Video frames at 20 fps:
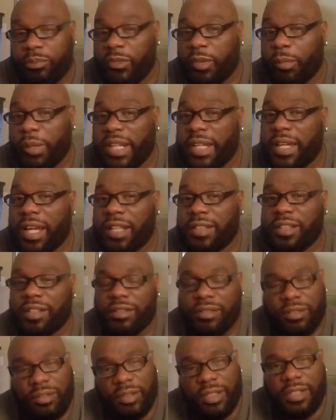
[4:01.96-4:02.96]
But he kind of
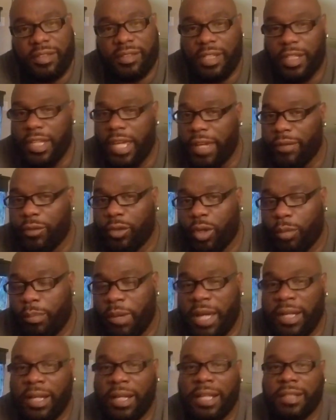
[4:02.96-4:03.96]
he said, hey, if you don't
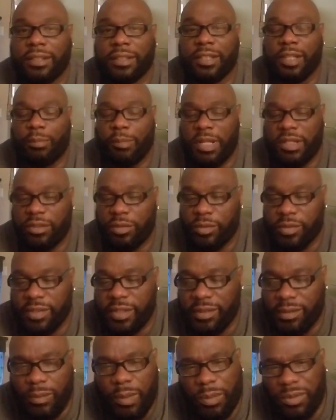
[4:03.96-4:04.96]
mind, I'd like to give my 2
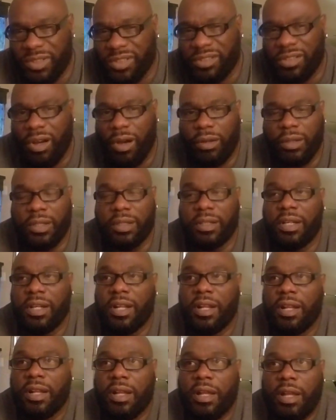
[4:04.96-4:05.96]
cents. We were just talking.
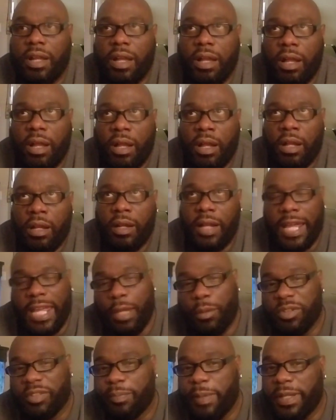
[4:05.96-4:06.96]
And he
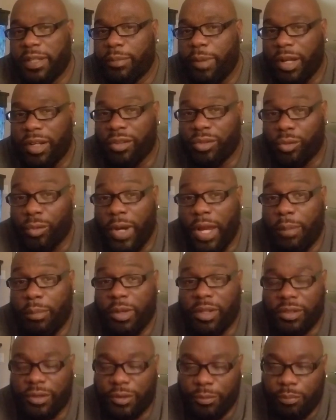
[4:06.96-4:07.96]
was speaking about his
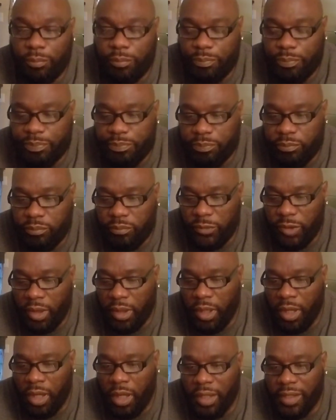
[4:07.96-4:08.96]
grandmother.
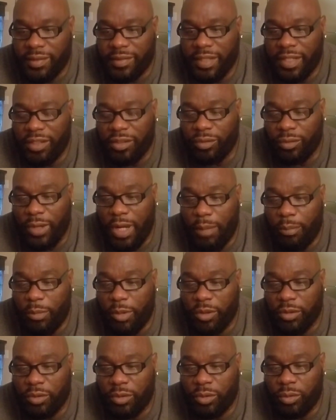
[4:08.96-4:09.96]
He said his
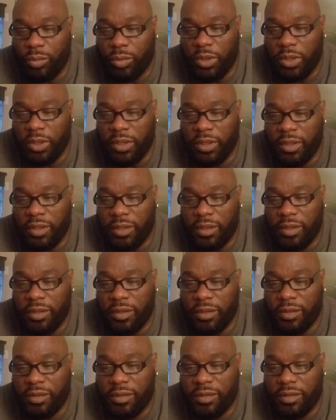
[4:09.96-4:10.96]
grandmother
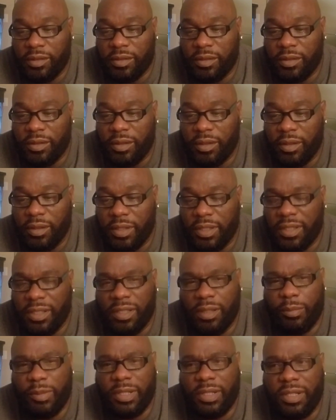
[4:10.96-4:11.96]
was, he could
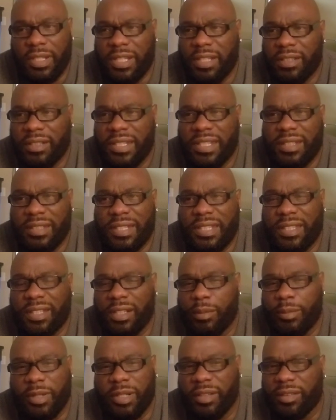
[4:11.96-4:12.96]
have been
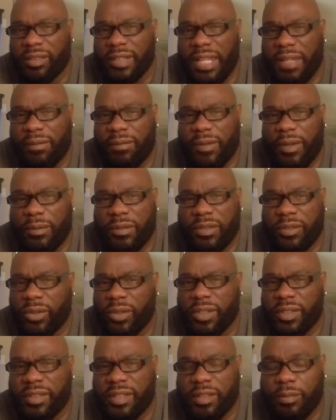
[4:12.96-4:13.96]
in his late 50s,
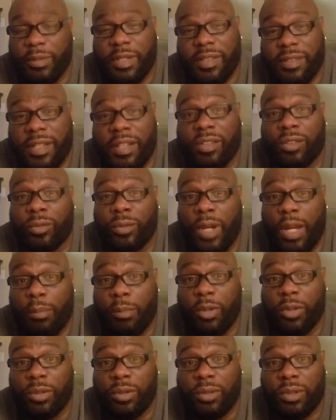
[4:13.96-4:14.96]
early 60s, but he said his
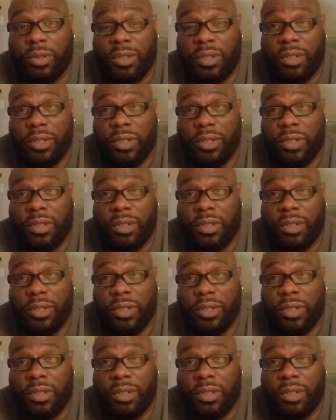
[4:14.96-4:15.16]
grandmother,